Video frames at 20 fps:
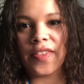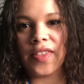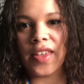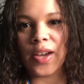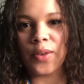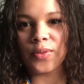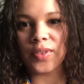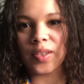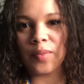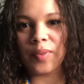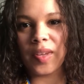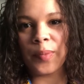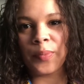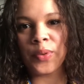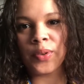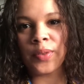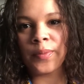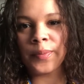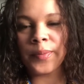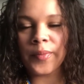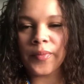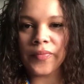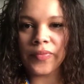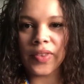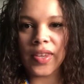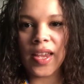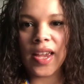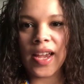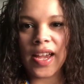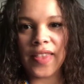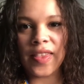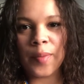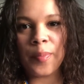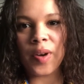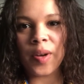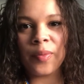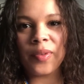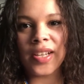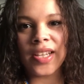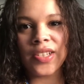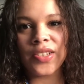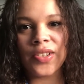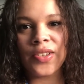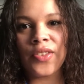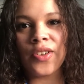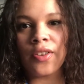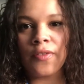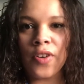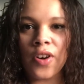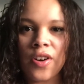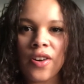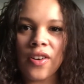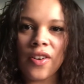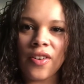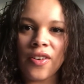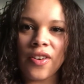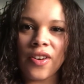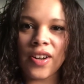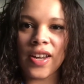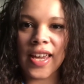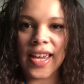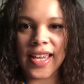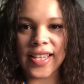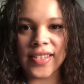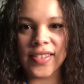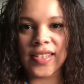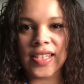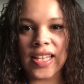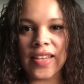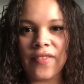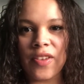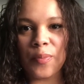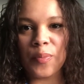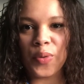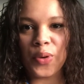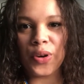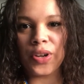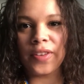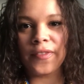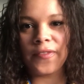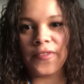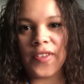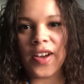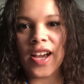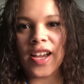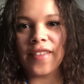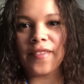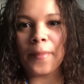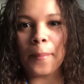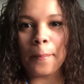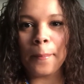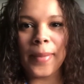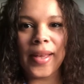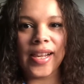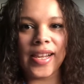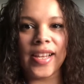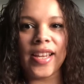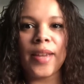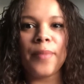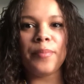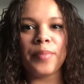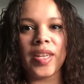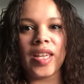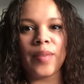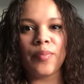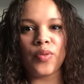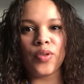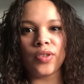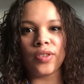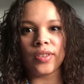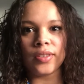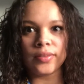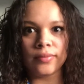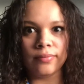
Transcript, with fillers: thousand people, and the population of Hong Kong is seven point five million people.